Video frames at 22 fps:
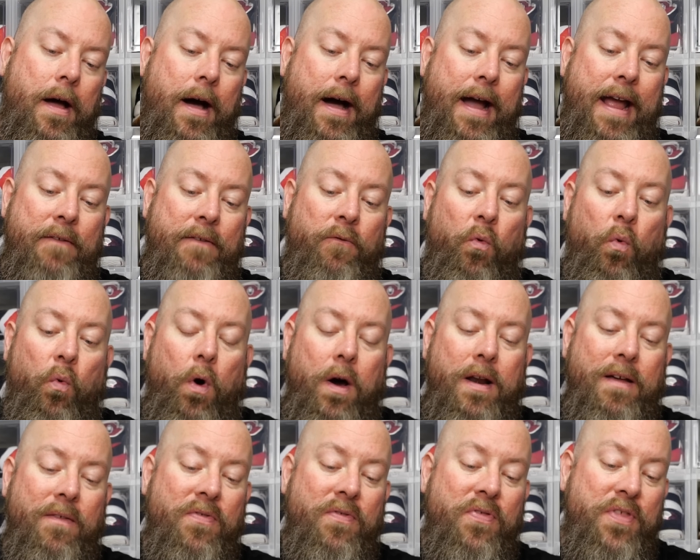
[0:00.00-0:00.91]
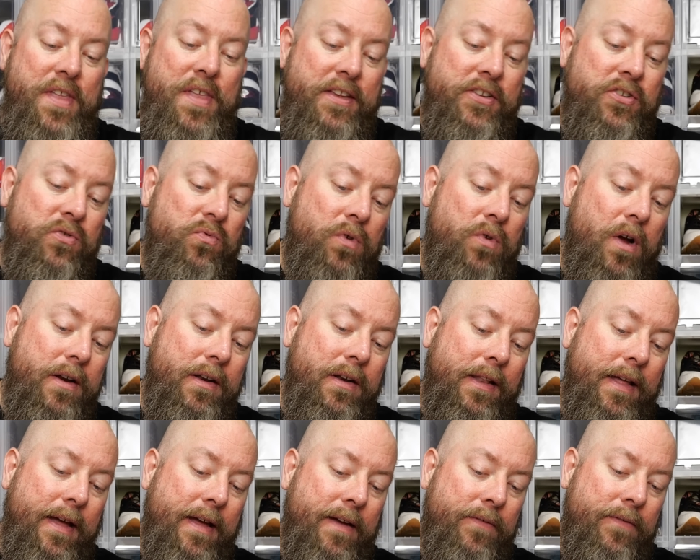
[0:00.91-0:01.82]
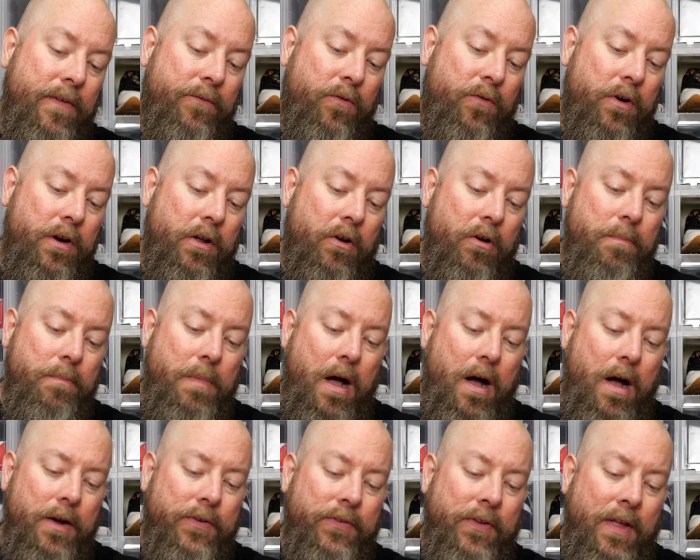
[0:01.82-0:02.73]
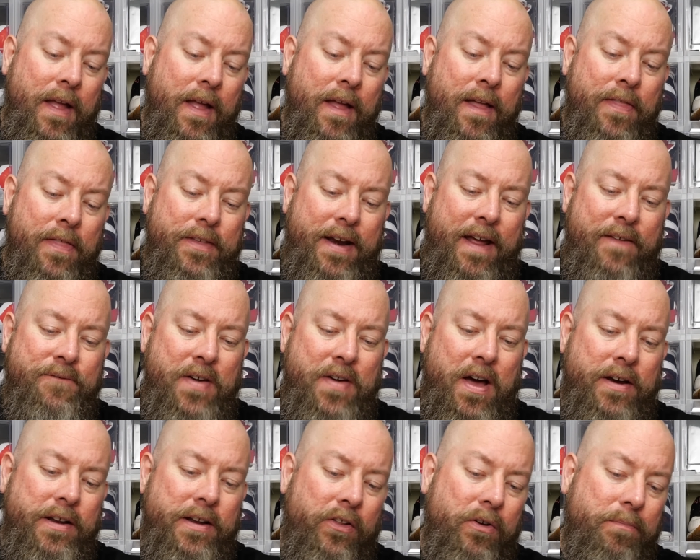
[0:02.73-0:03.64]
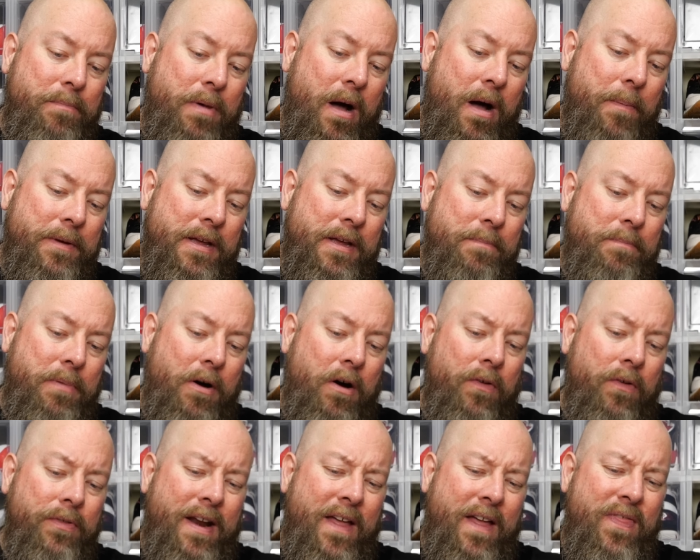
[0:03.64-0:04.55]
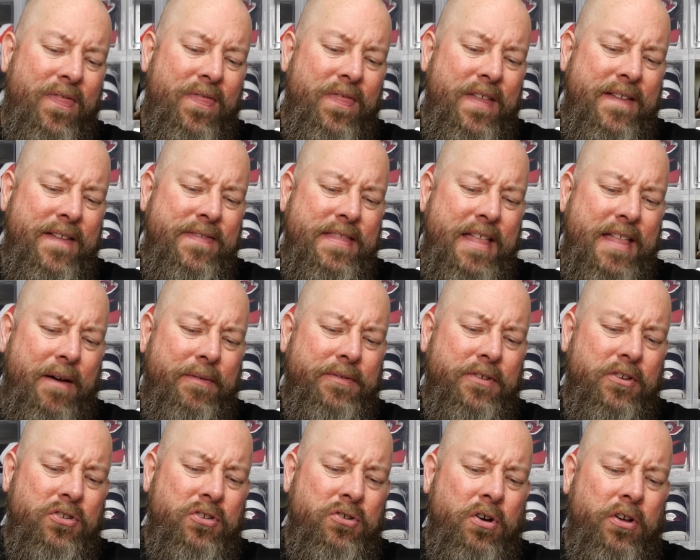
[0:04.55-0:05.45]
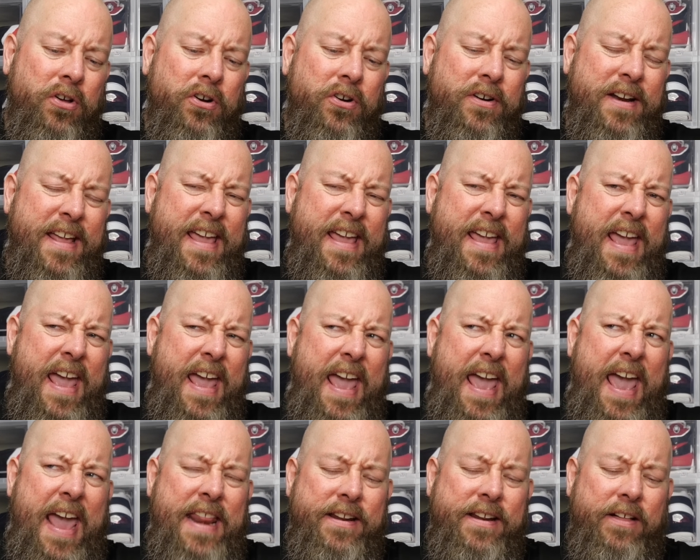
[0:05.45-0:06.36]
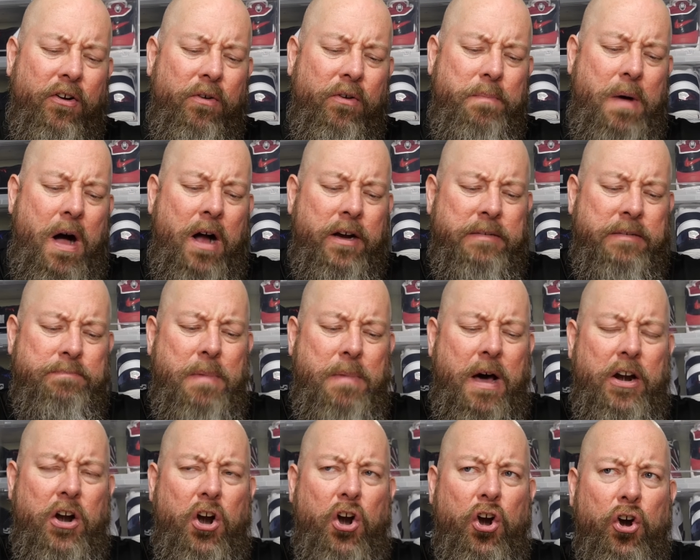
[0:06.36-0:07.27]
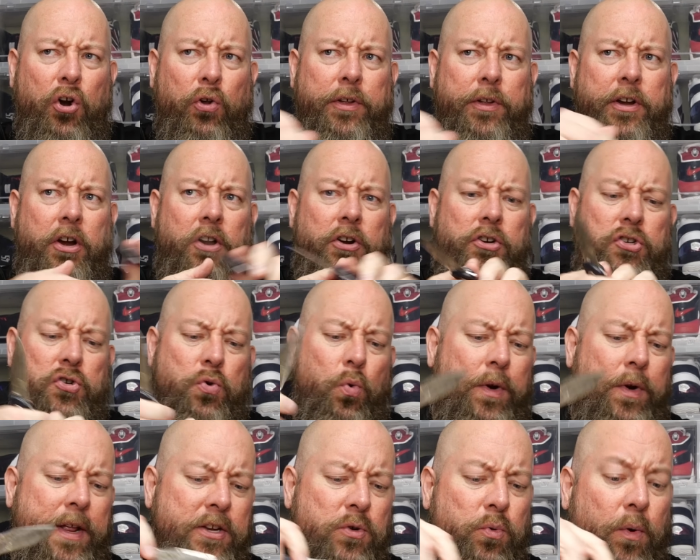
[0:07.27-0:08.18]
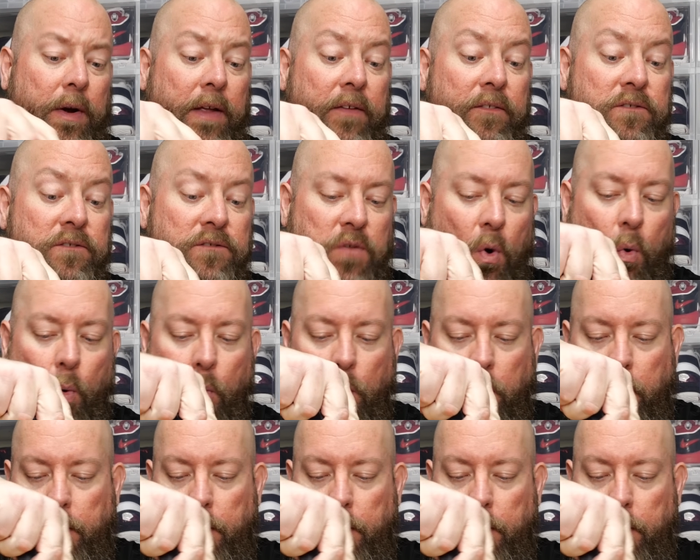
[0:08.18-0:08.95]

I have one of this run left, a $4 box. Then I found another Pop King Paul that I think that was a $280 box bought earlier in 2024.